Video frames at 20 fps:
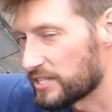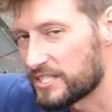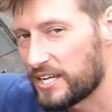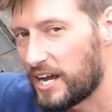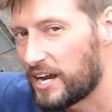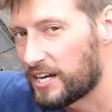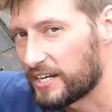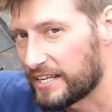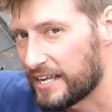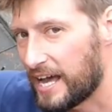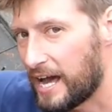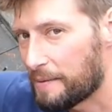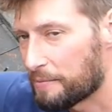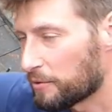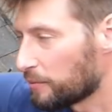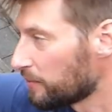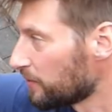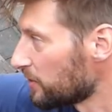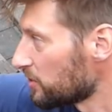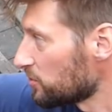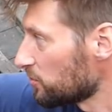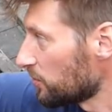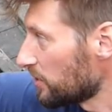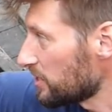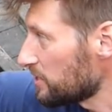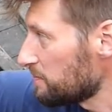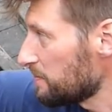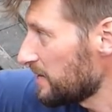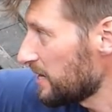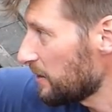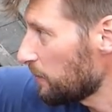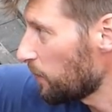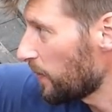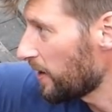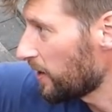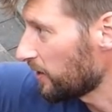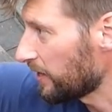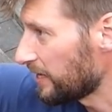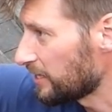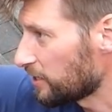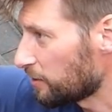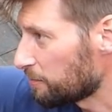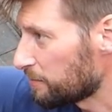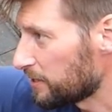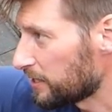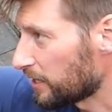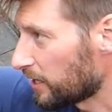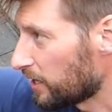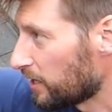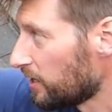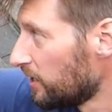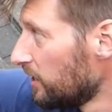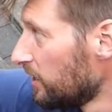entirely happy with it, so this may well end up being